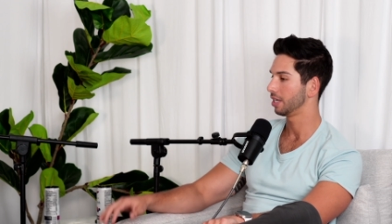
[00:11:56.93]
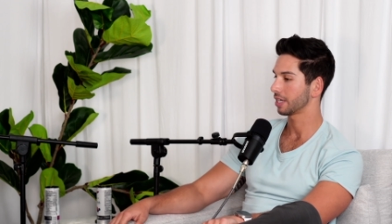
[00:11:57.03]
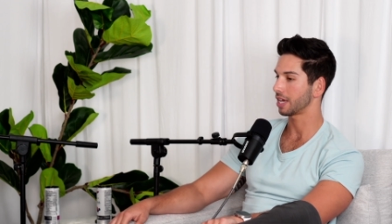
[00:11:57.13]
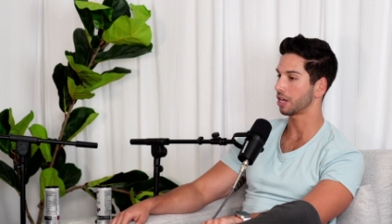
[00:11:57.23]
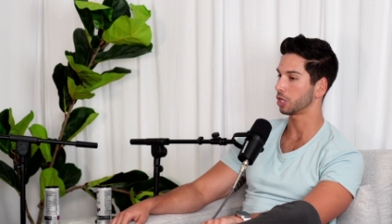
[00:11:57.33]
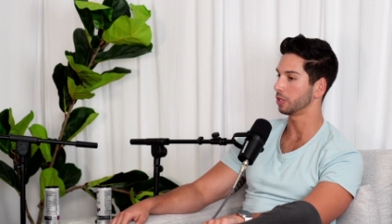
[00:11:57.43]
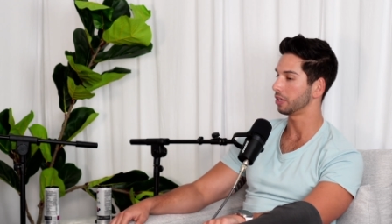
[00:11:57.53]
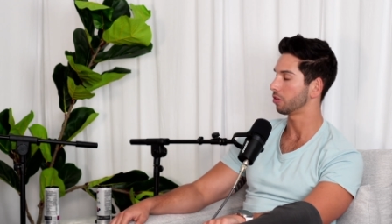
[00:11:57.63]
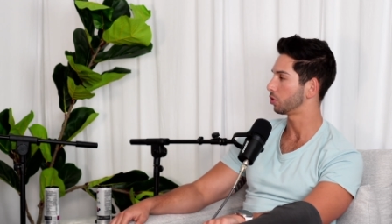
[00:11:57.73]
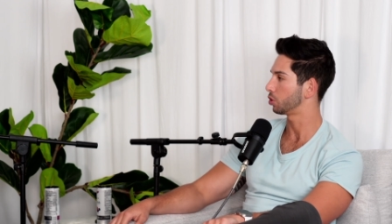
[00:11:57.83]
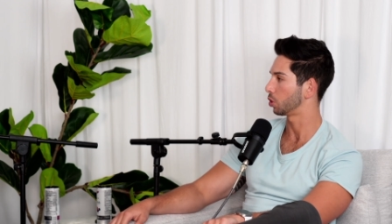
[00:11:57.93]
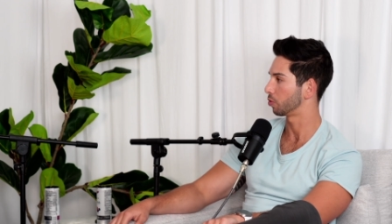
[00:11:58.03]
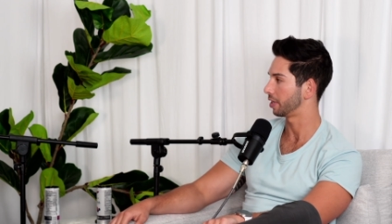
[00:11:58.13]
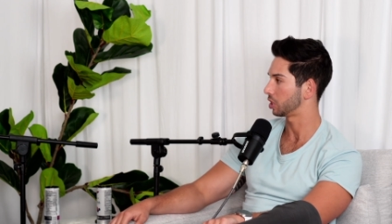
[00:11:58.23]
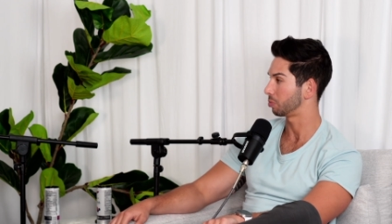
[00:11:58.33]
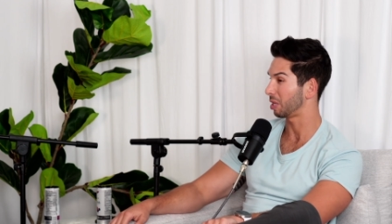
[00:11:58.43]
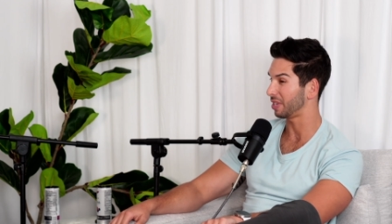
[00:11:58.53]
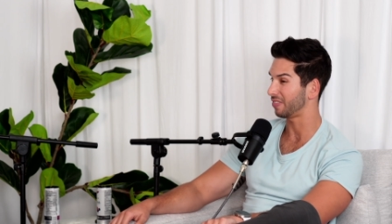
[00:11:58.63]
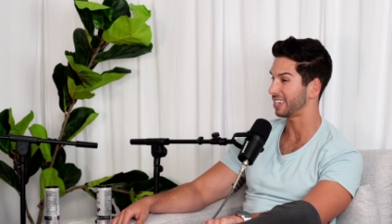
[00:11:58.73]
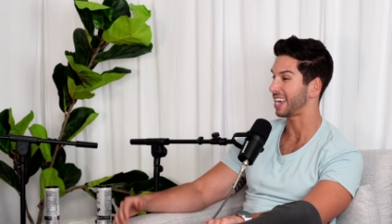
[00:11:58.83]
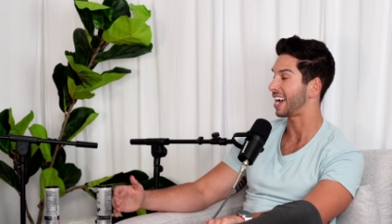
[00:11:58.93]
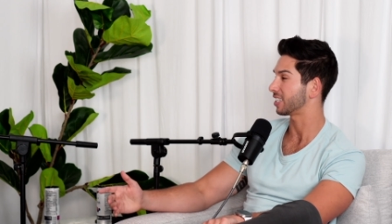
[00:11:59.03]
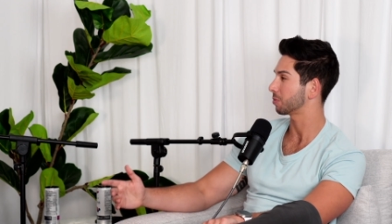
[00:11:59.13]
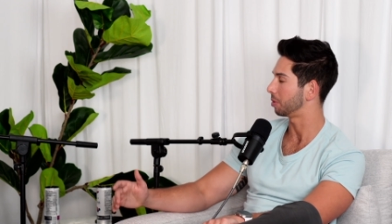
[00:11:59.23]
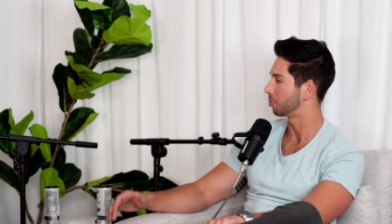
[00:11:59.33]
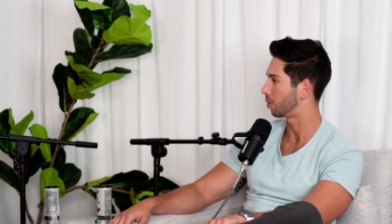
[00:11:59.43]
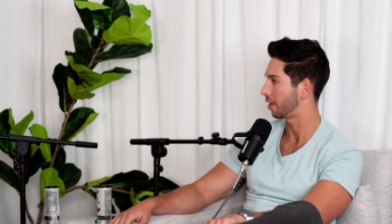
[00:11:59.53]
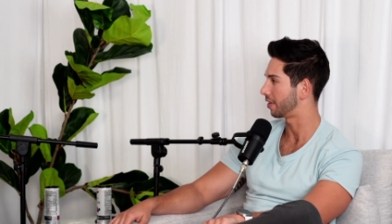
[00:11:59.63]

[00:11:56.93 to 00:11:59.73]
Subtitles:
calculate their show rates, maybe even ask people why they